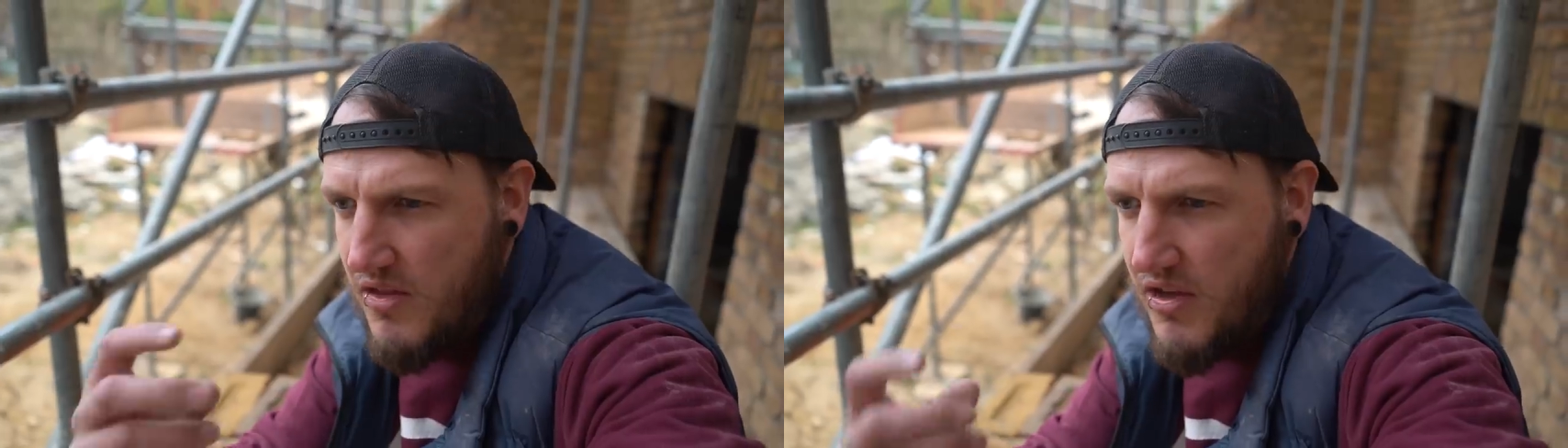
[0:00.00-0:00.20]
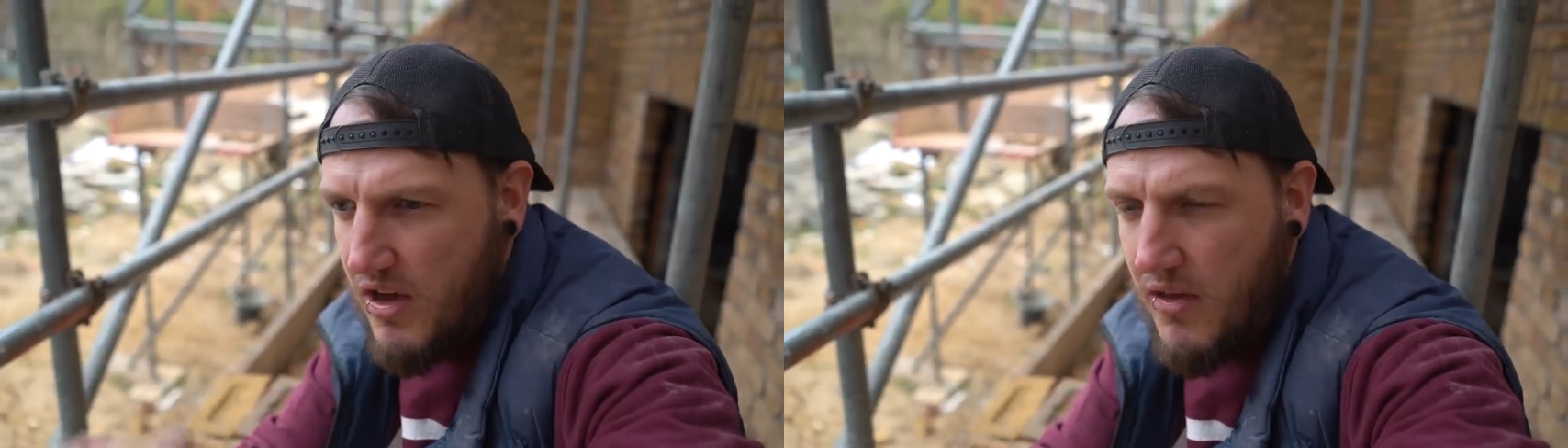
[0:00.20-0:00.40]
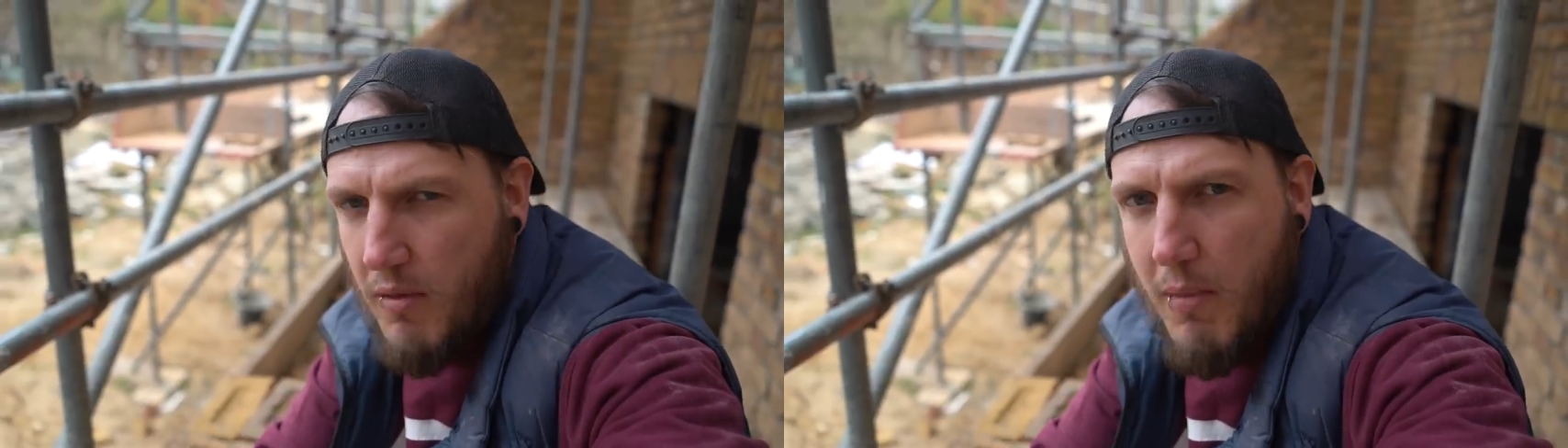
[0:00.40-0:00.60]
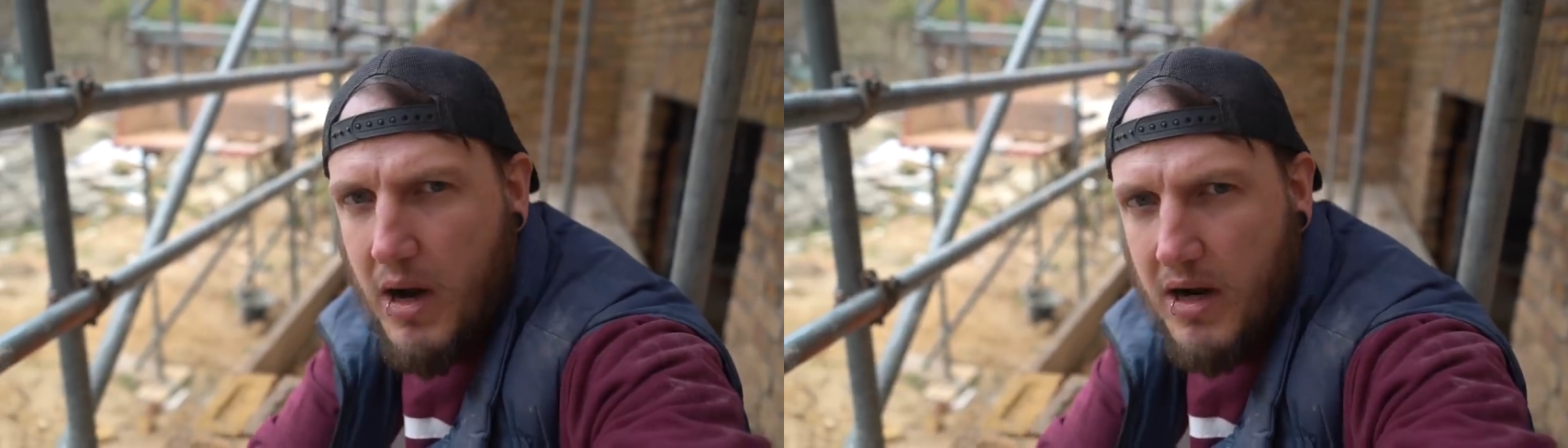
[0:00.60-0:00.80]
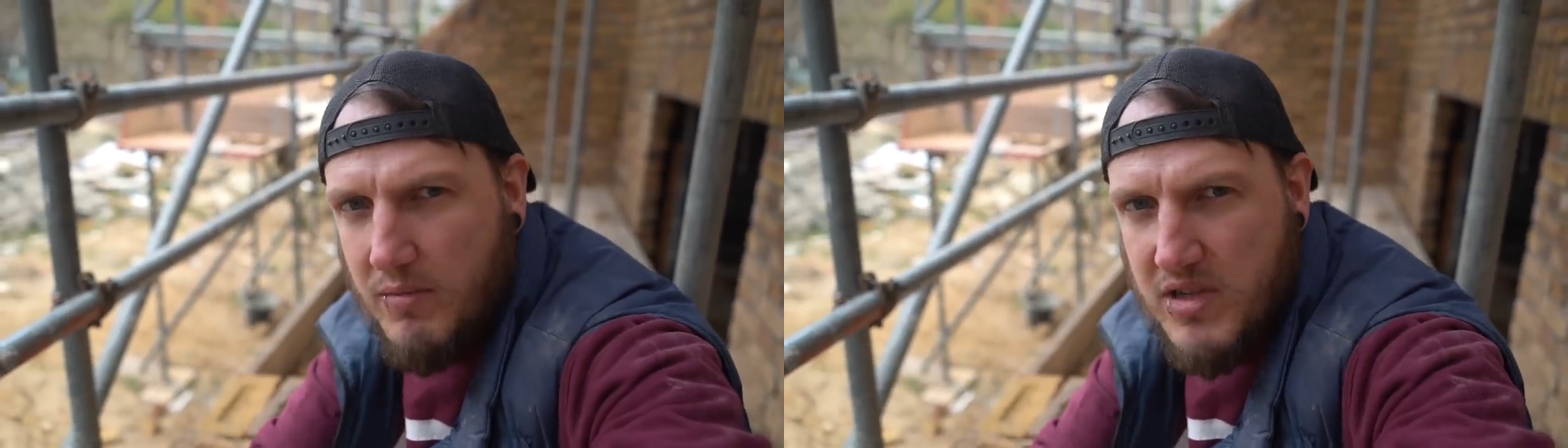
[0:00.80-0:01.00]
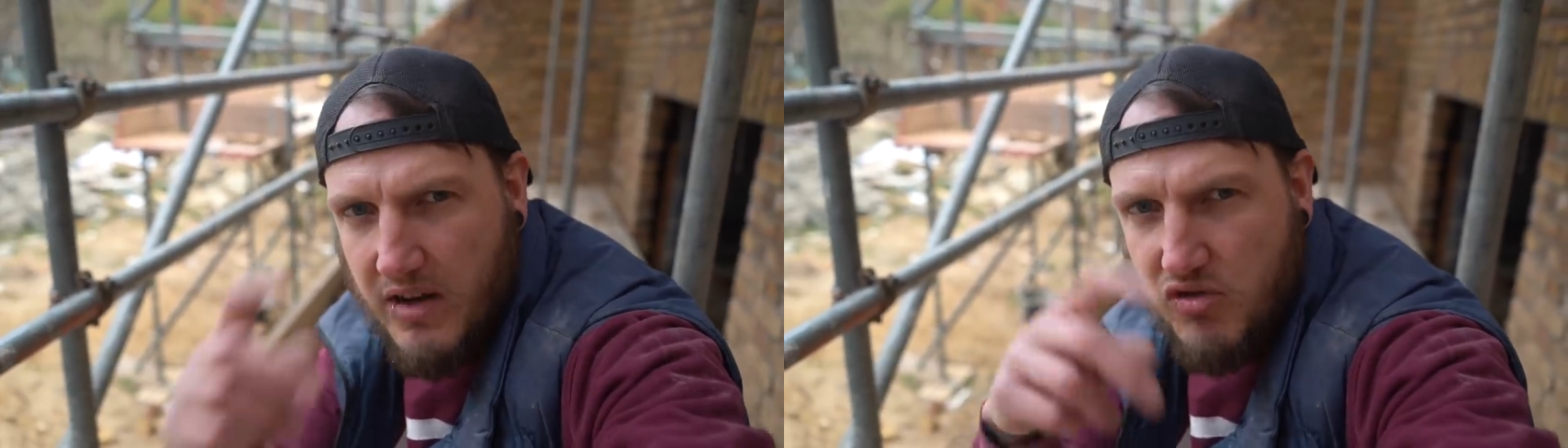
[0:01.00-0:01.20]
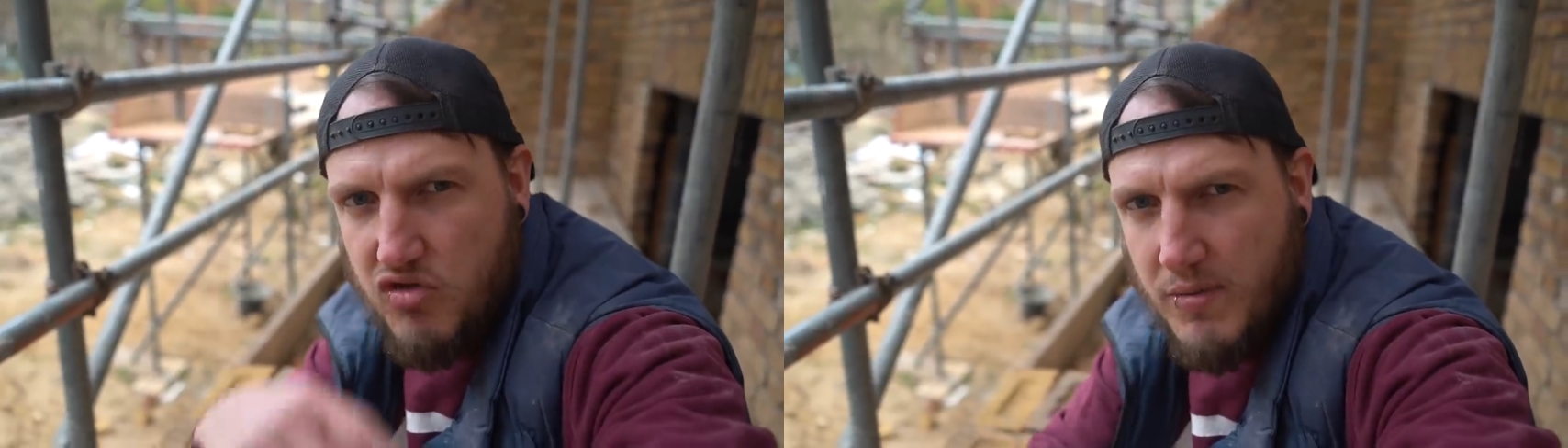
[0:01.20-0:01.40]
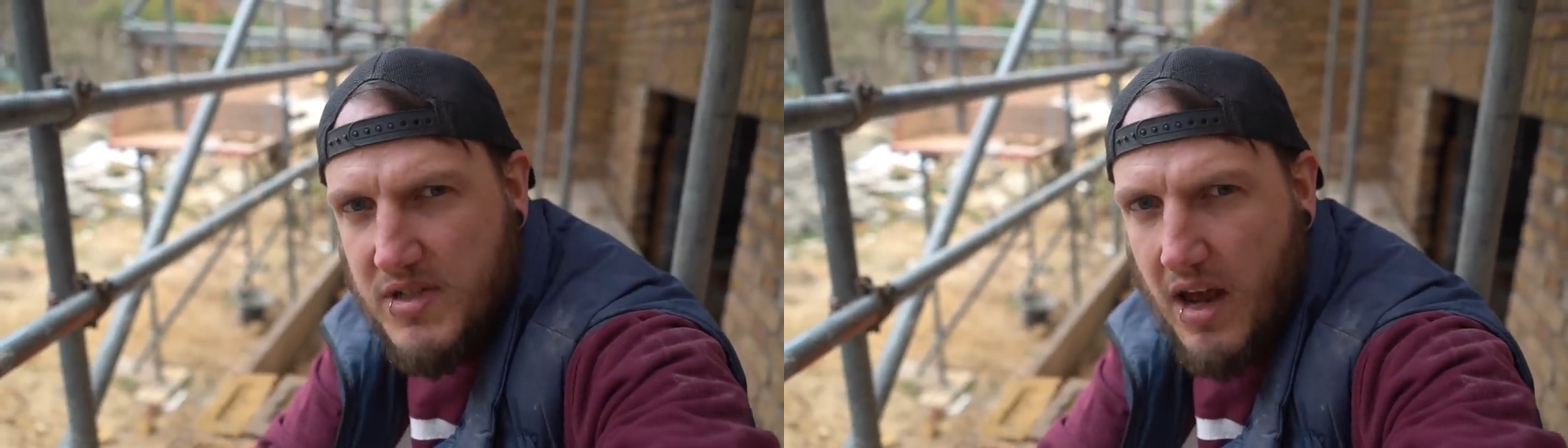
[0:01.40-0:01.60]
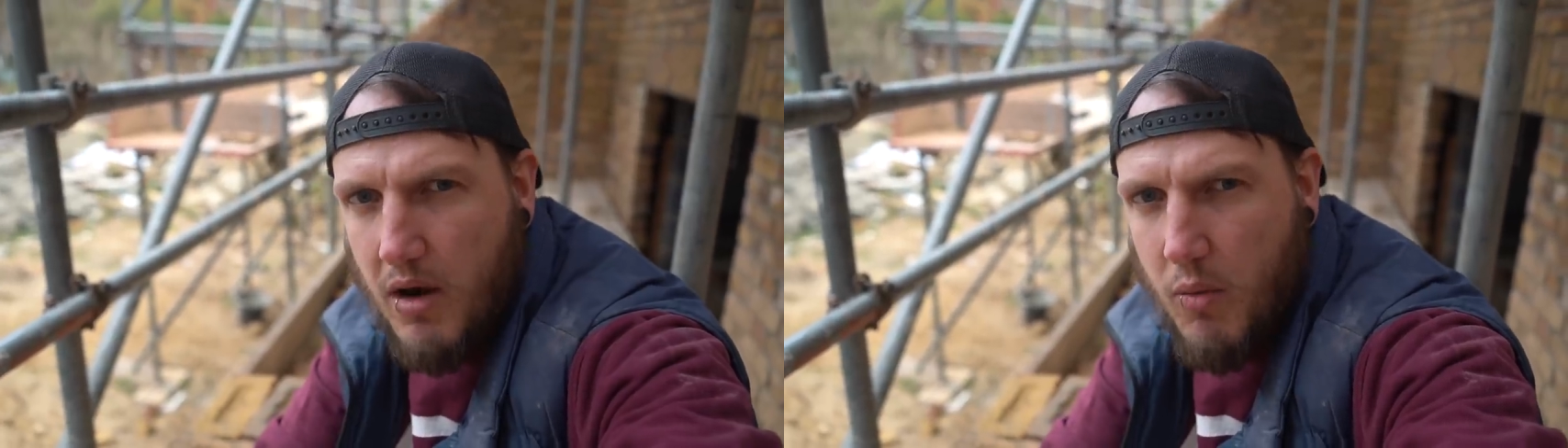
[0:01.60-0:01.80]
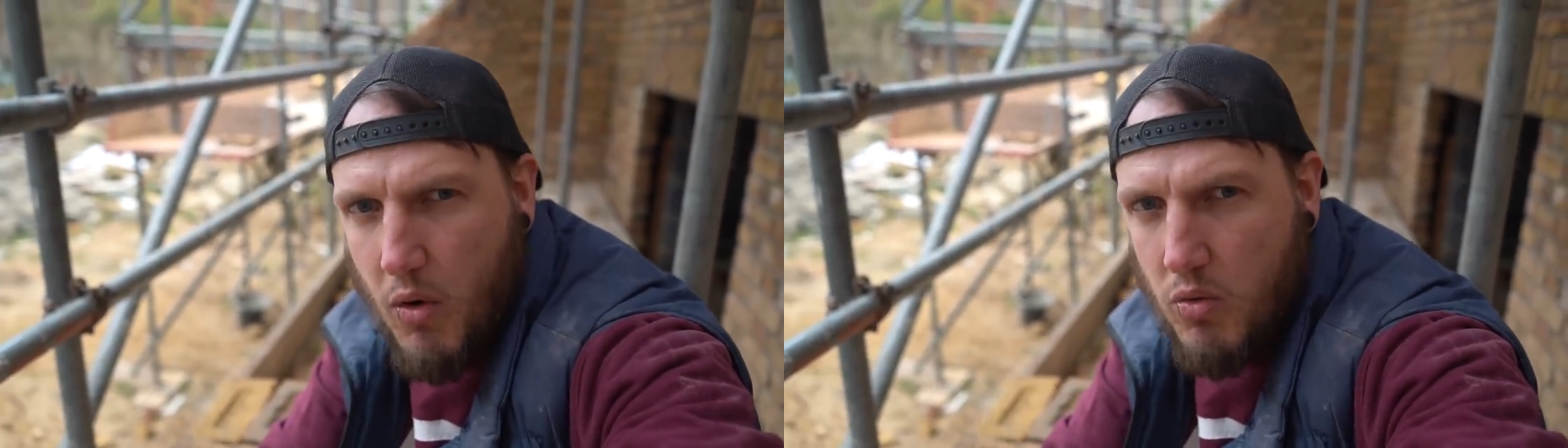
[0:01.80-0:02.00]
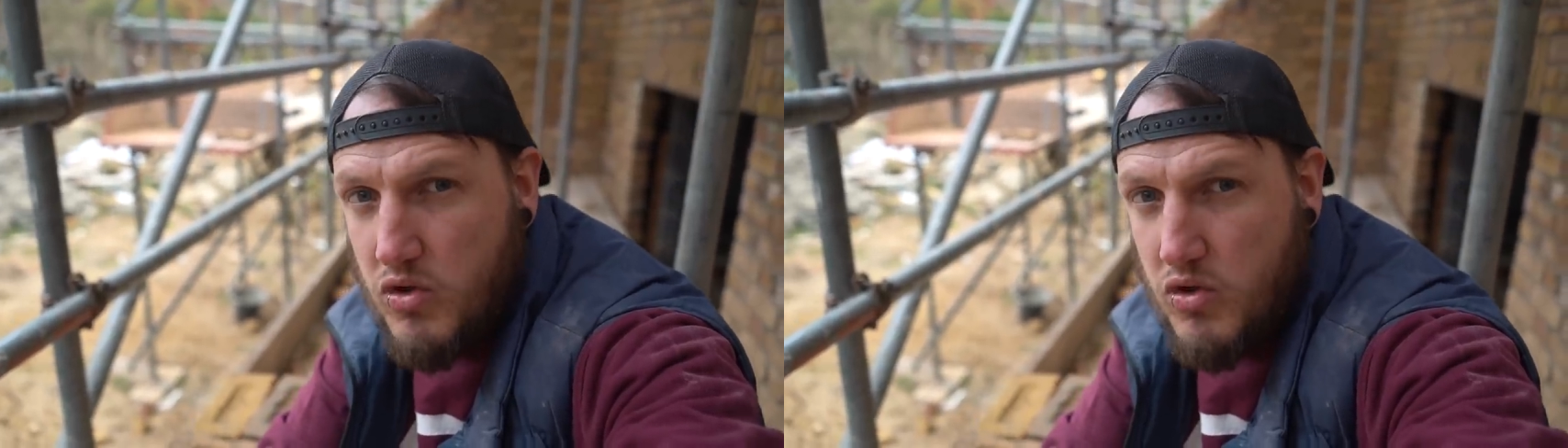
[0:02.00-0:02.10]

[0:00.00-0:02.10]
The, the muck comes out, drips down the wall.